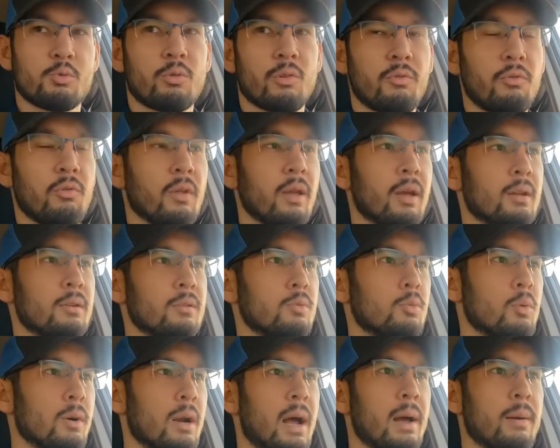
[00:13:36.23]
reflect
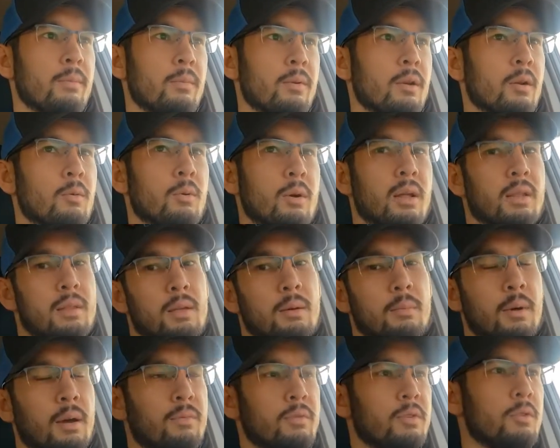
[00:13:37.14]
what I think
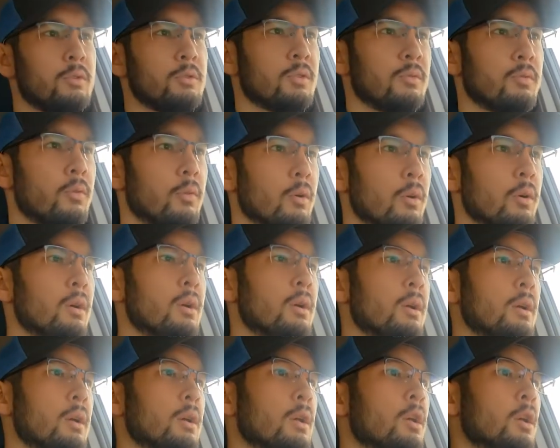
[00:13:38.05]
I have to use it
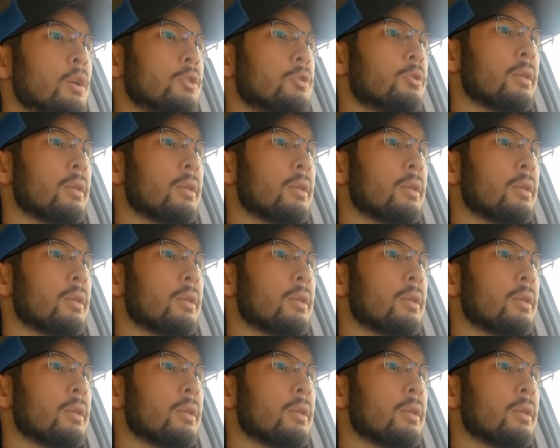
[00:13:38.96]
for.